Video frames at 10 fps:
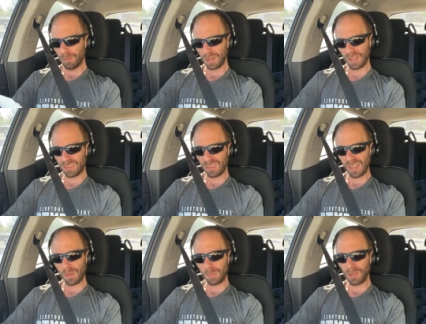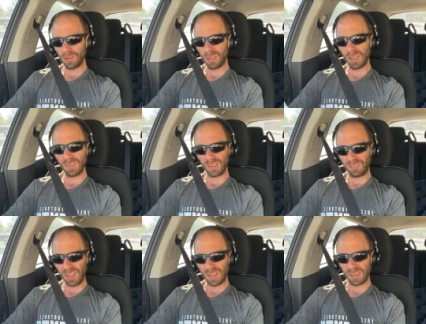because the inability of a
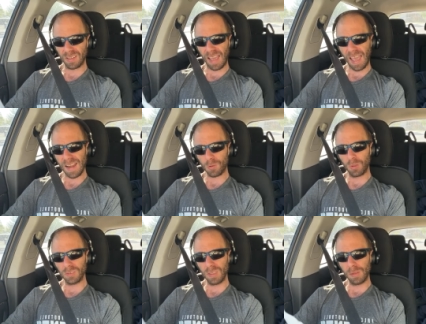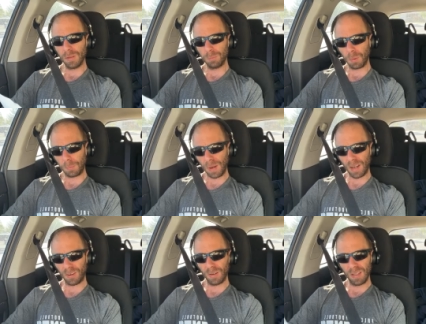defendant to adequately
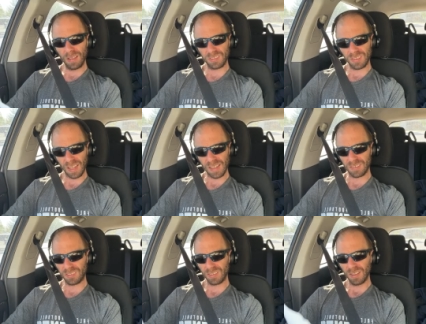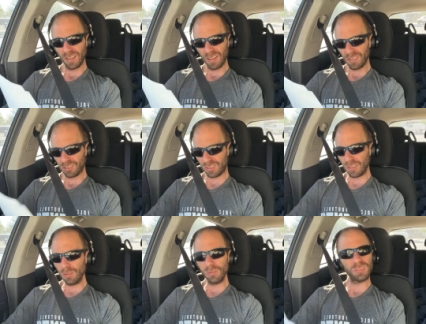prepare his case
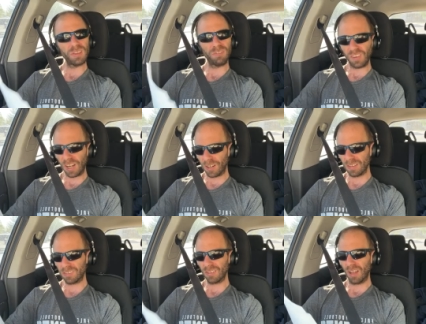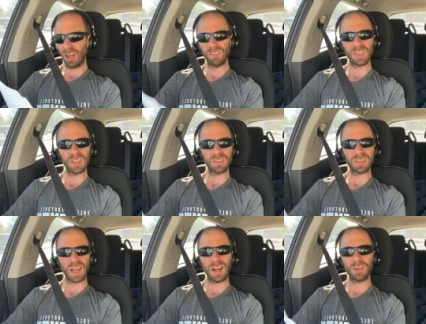skews the fairness of the
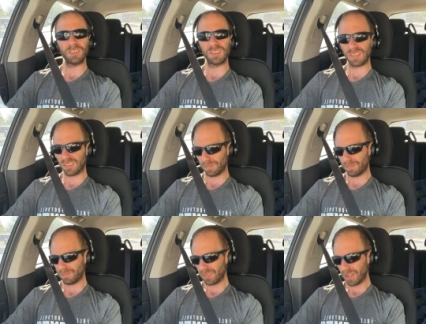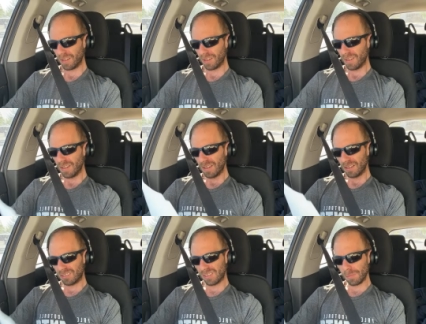entire system.
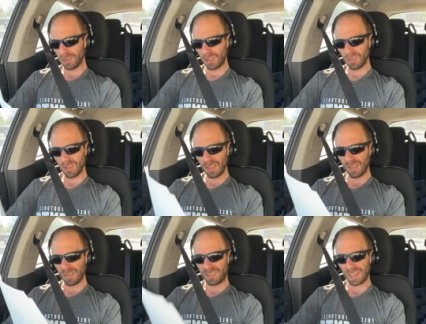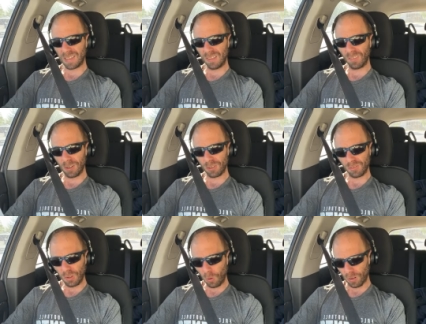Similarly, in Dickey v.
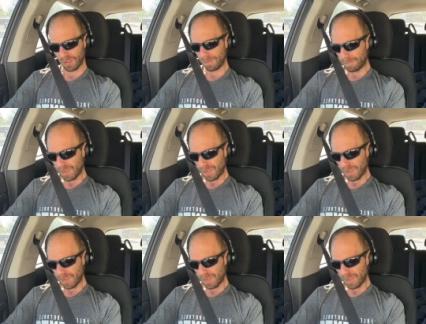Florida,